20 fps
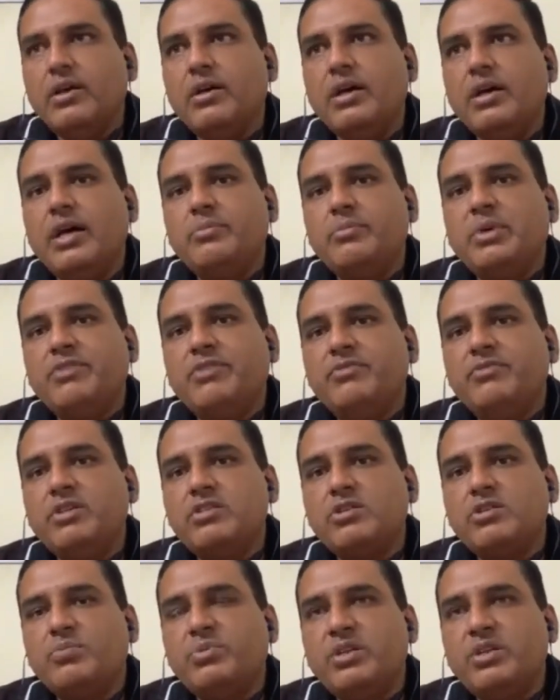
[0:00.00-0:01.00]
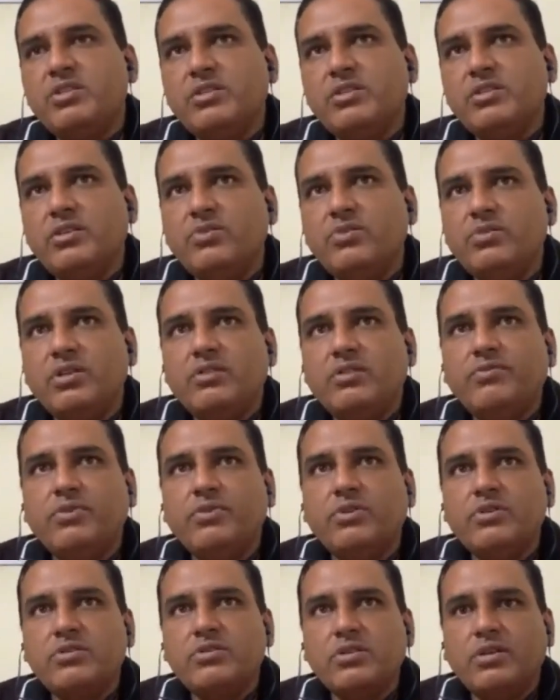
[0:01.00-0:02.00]
And my first operational unit
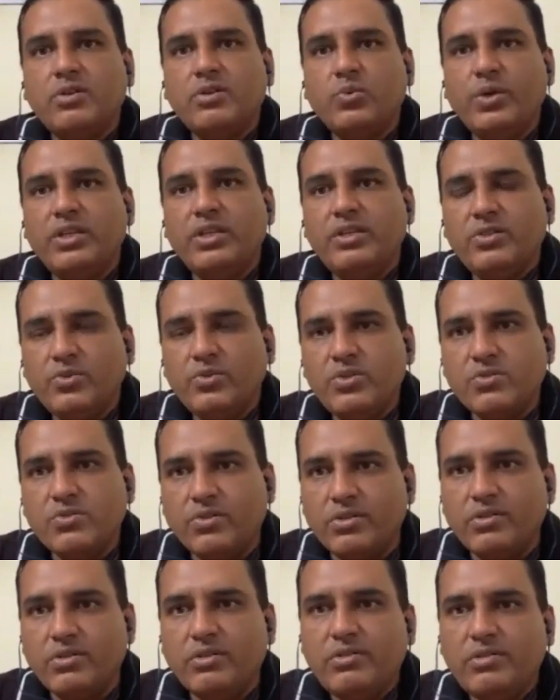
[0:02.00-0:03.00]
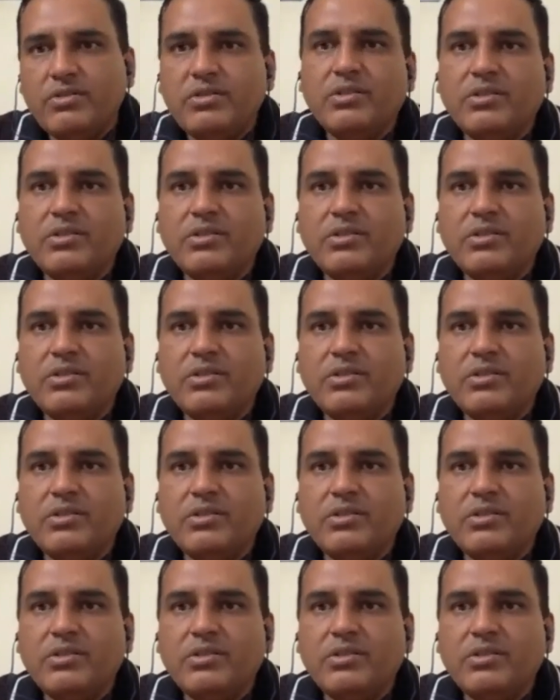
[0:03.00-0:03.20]
was 22 Squadron.